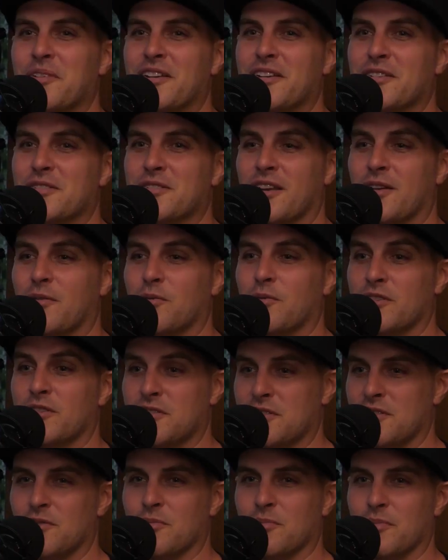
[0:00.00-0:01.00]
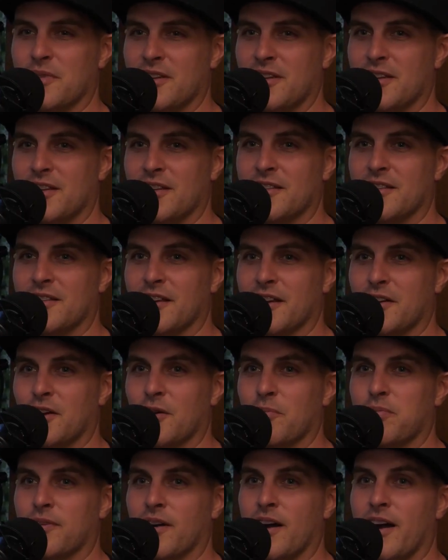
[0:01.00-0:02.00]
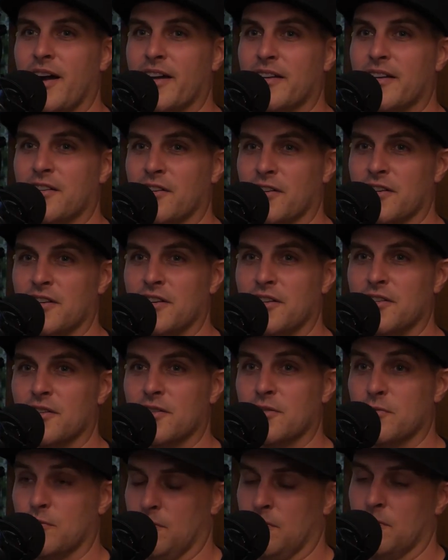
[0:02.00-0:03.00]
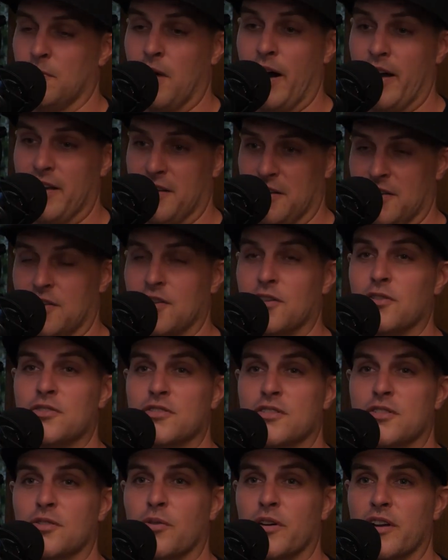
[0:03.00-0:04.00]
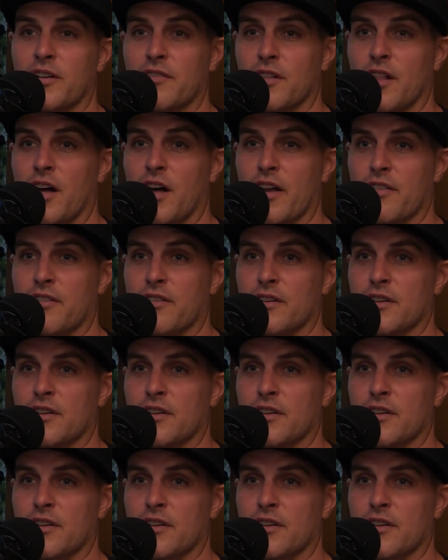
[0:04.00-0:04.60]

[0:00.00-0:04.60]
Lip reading: like we're still men. Like our pride and our ego, my ego is in the way of a lot of things.